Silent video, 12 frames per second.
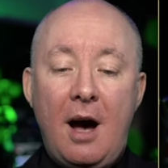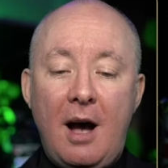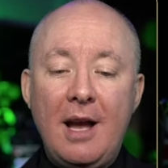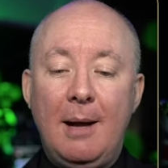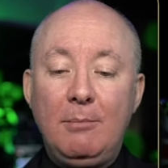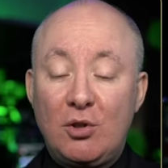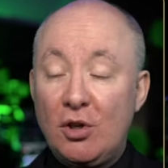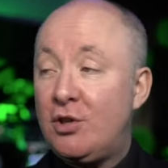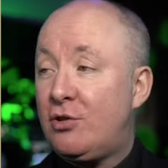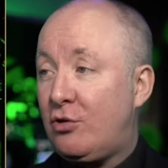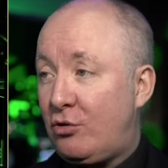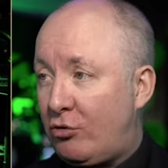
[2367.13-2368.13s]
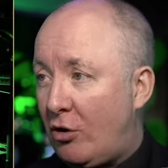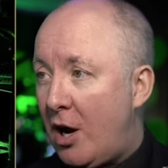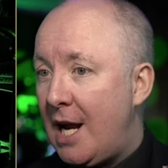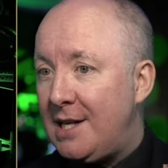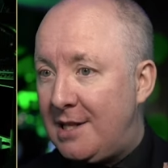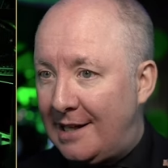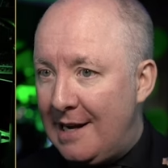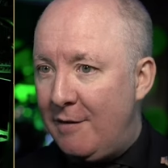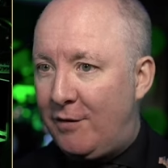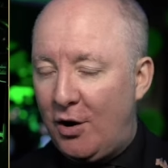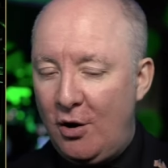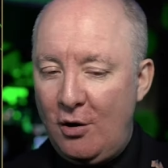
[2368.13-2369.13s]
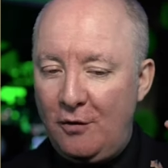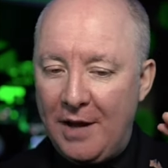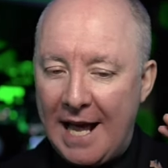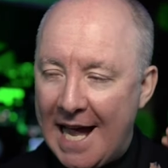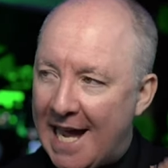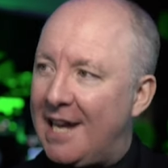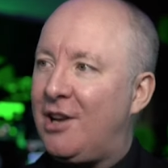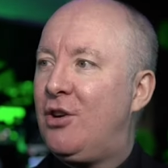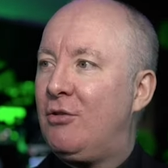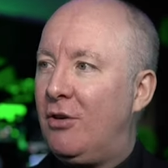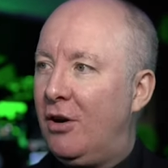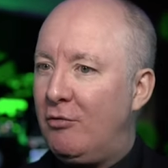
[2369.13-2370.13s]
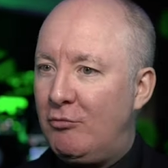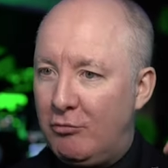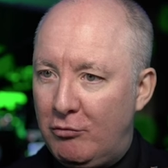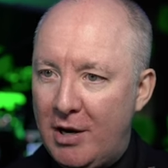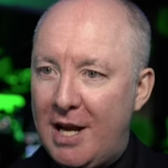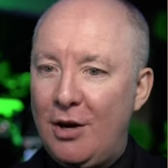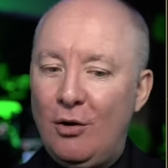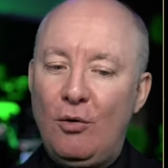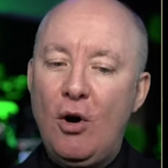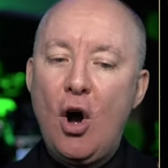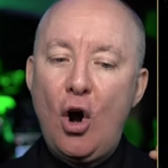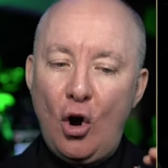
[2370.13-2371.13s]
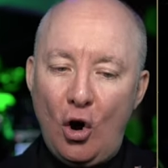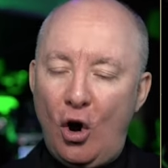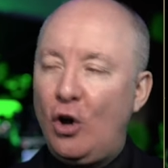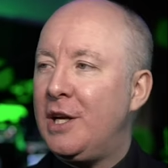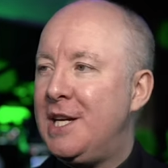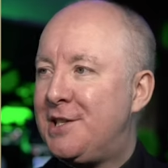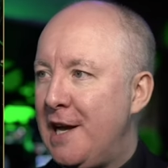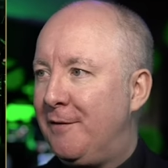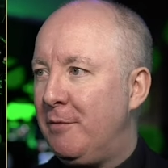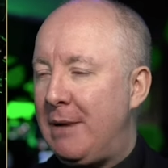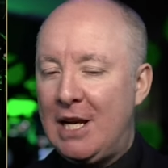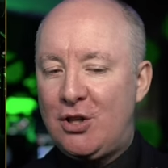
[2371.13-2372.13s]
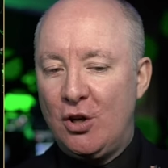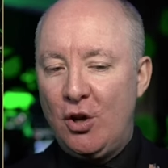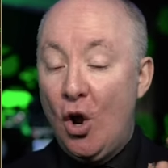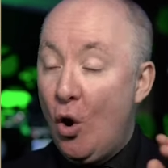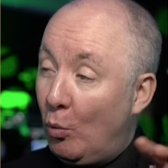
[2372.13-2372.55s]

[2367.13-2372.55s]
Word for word: I am just trying to give you the accurate, real, honest information.